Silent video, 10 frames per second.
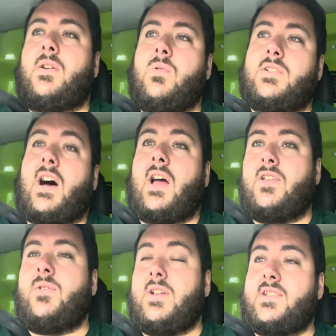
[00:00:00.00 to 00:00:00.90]
was I
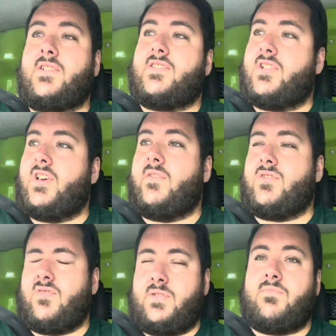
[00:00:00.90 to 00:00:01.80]
knew this
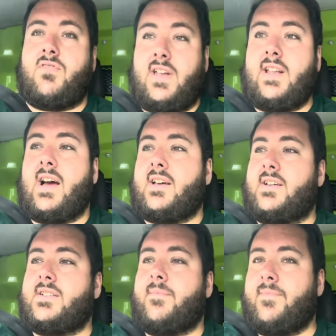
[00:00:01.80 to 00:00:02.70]
conservatory is pretty knackered,